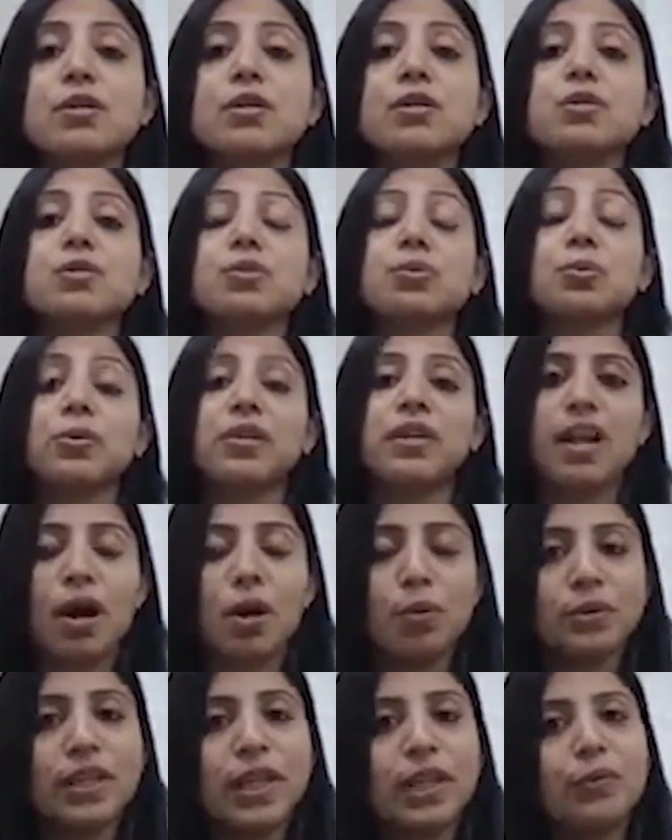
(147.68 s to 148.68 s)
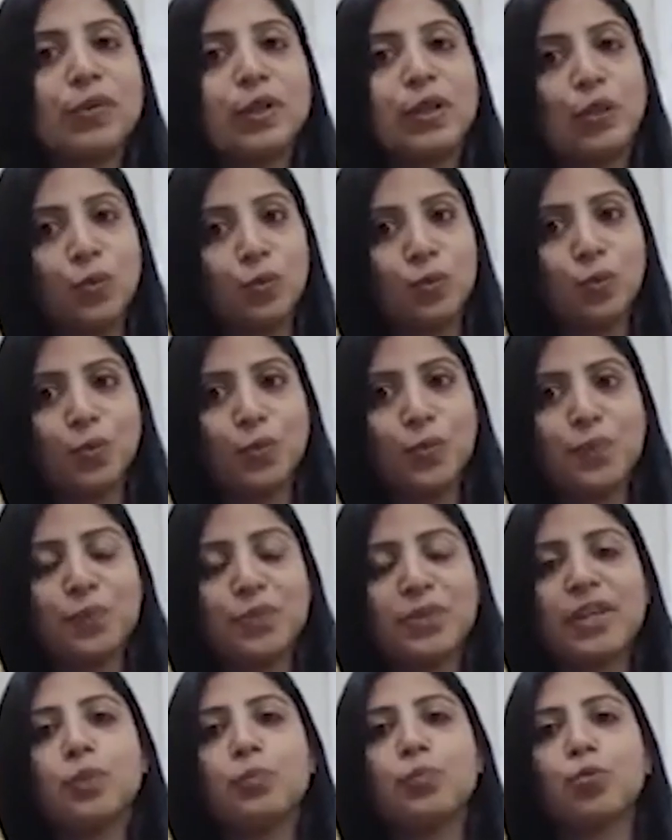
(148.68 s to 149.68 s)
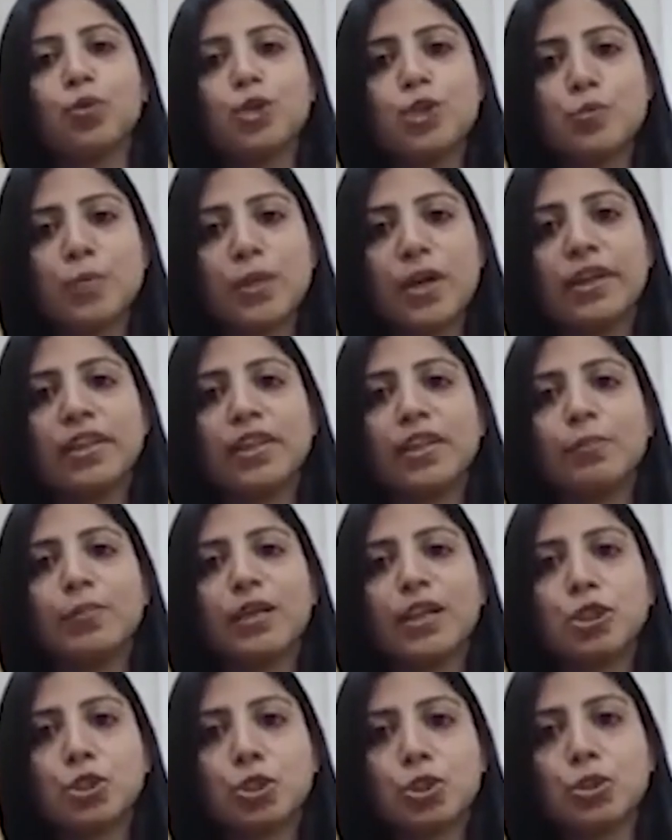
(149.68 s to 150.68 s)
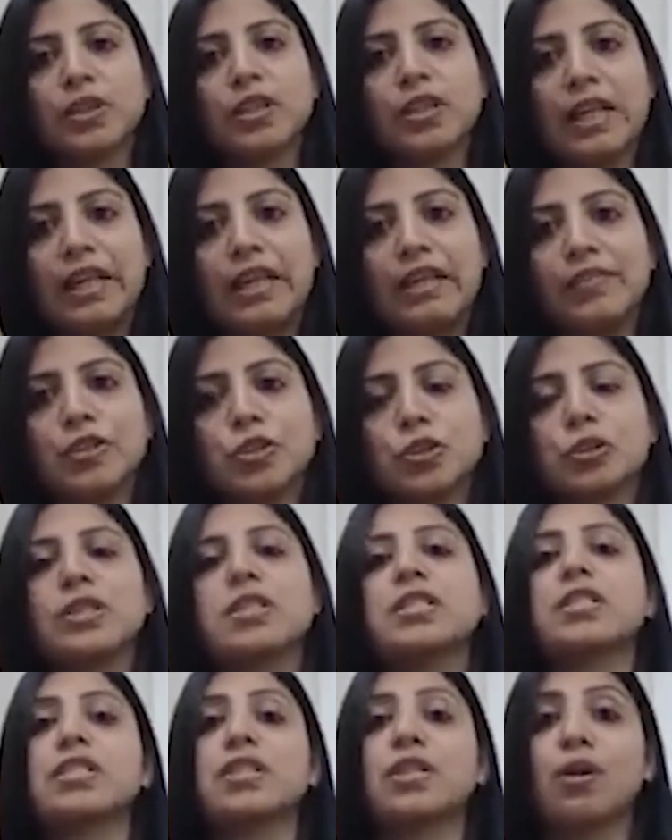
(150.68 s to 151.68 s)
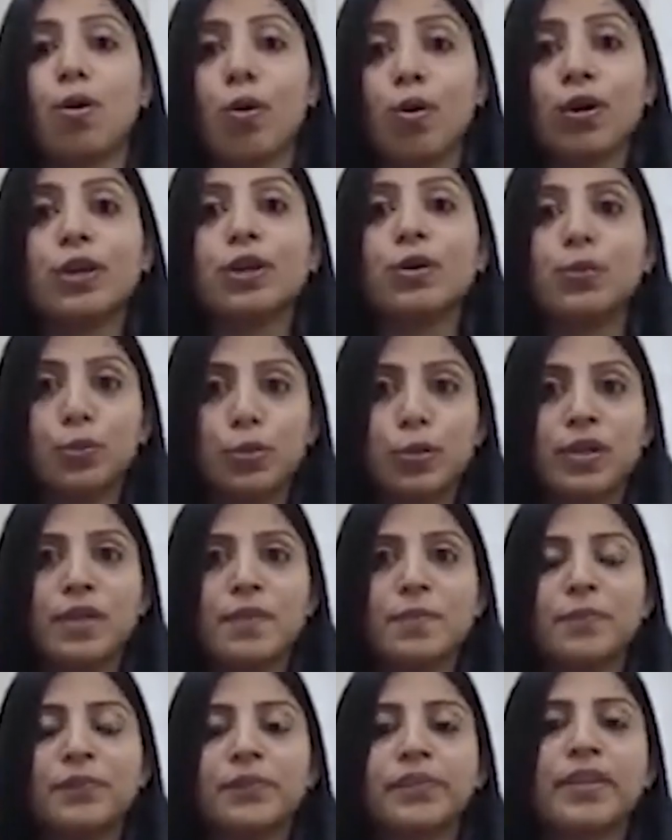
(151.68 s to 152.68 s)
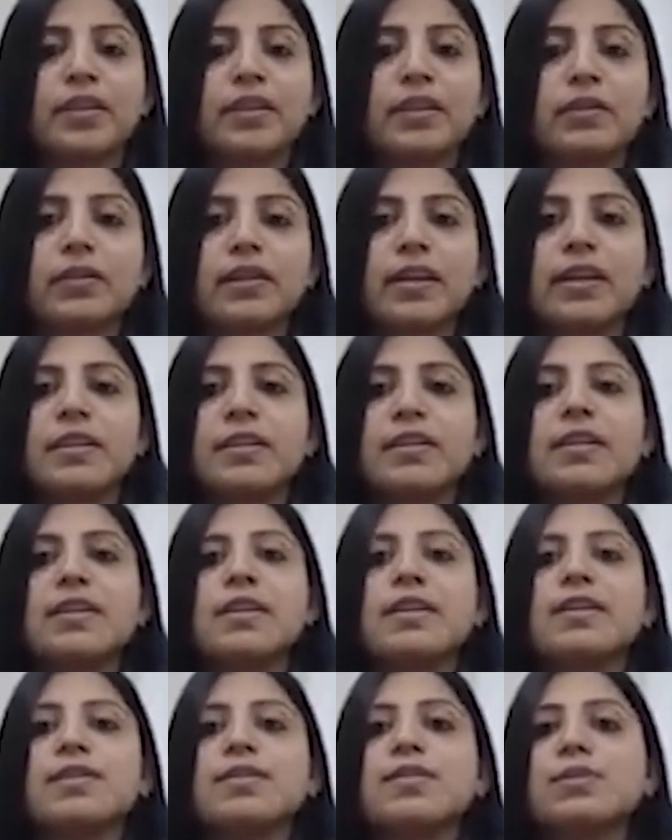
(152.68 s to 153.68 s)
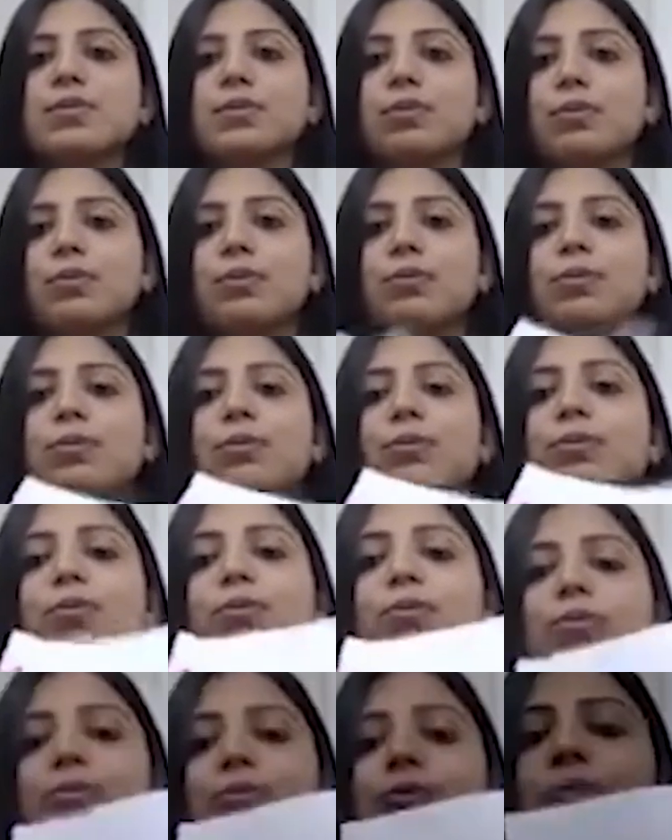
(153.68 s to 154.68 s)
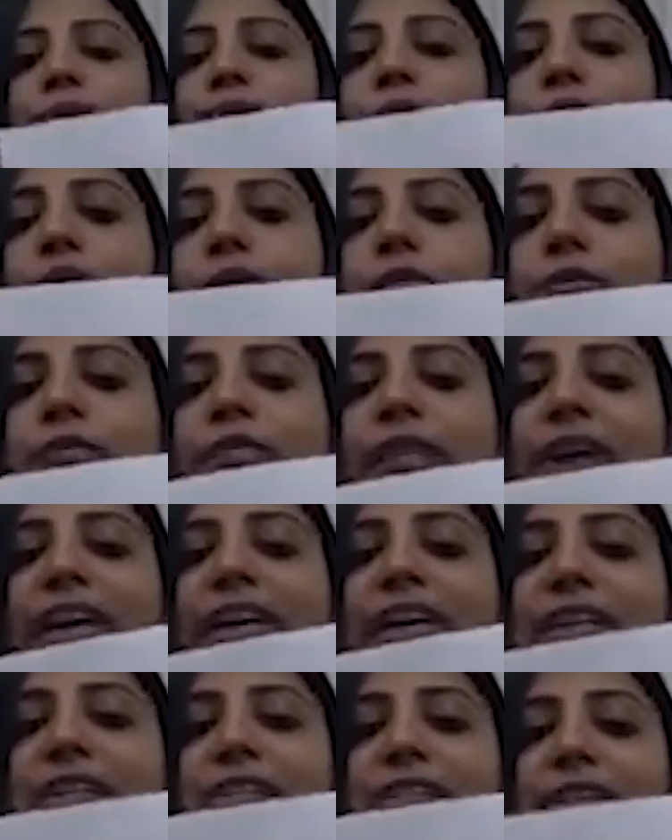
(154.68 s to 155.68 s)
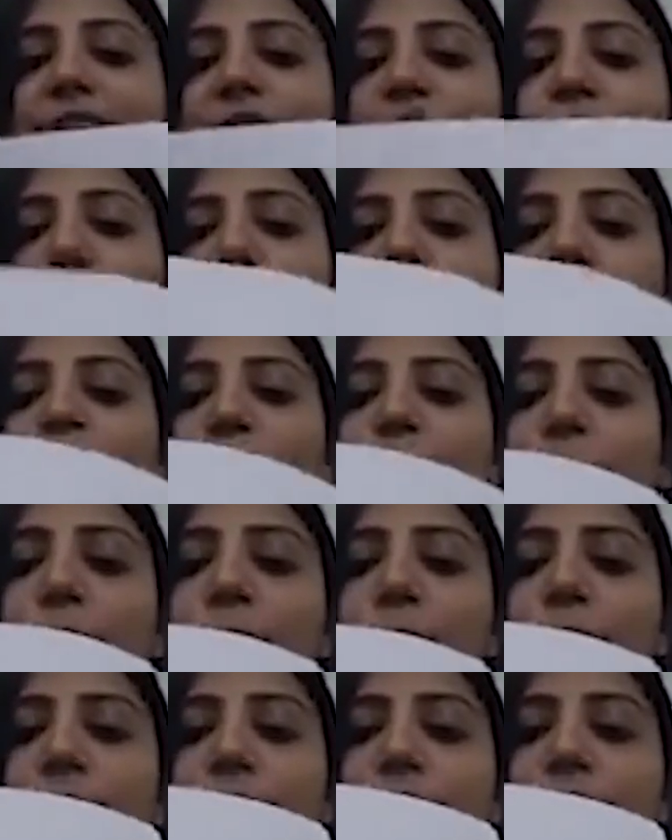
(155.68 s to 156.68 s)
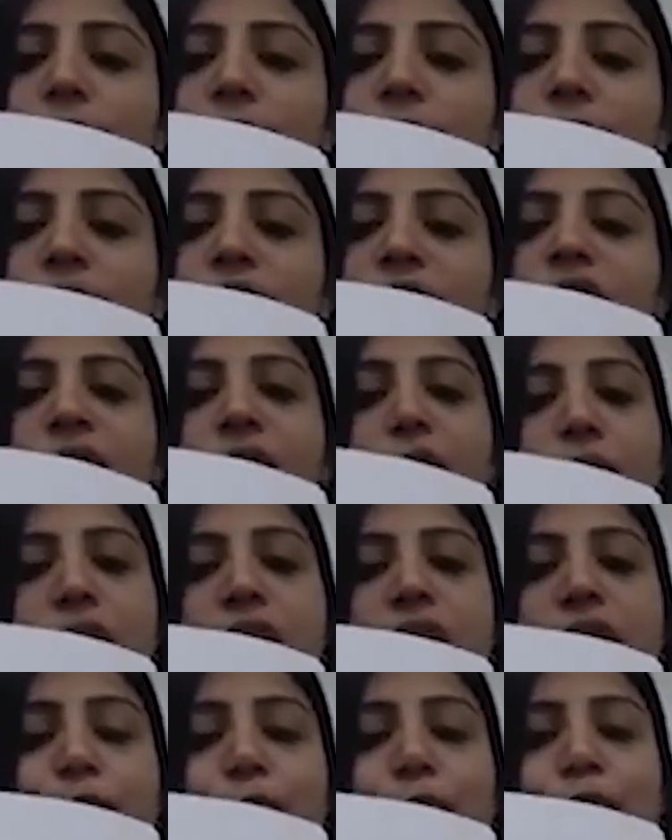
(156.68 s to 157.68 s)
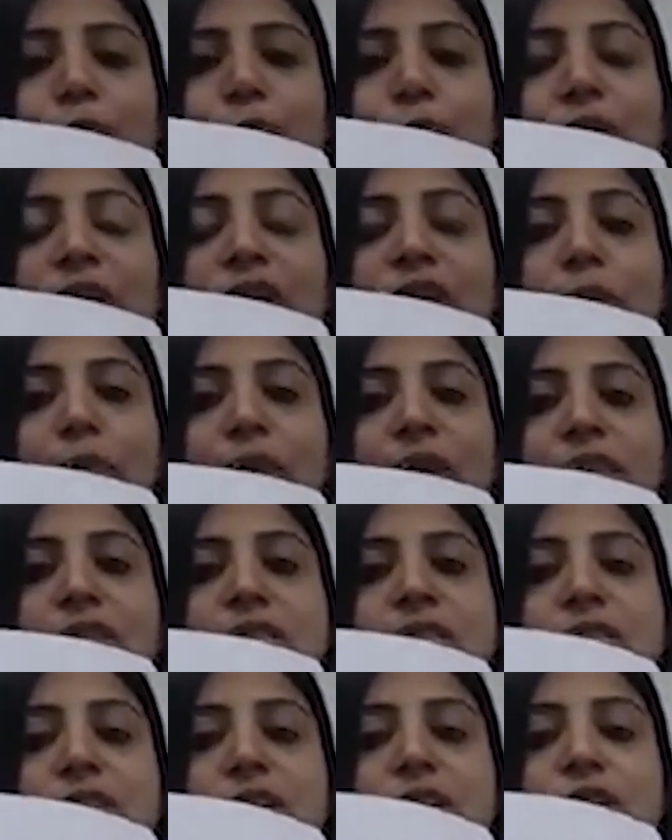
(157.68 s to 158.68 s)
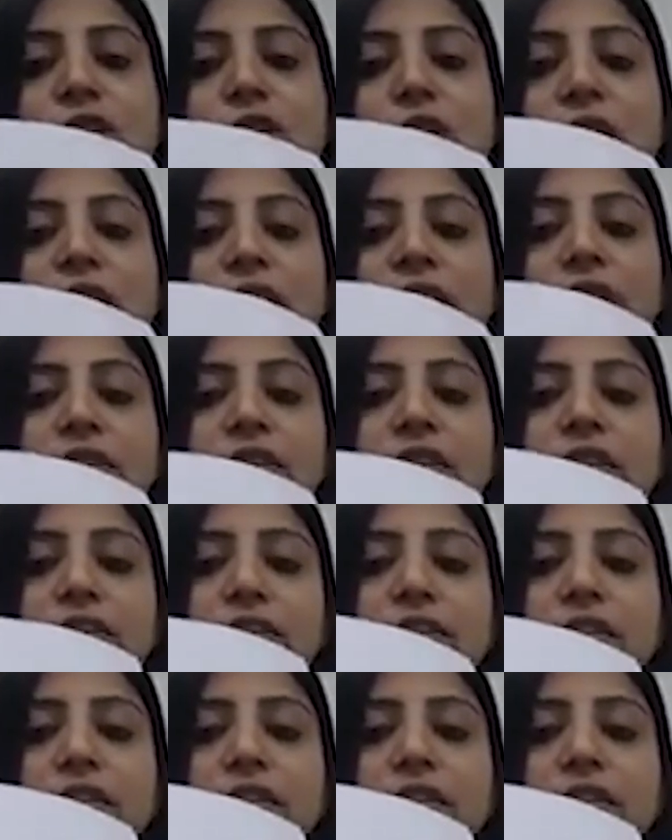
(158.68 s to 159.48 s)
So now that we know postprandial blood sugar elevation is not good, okay, so why does it go up? Okay, how does a postprandial blood surge occur?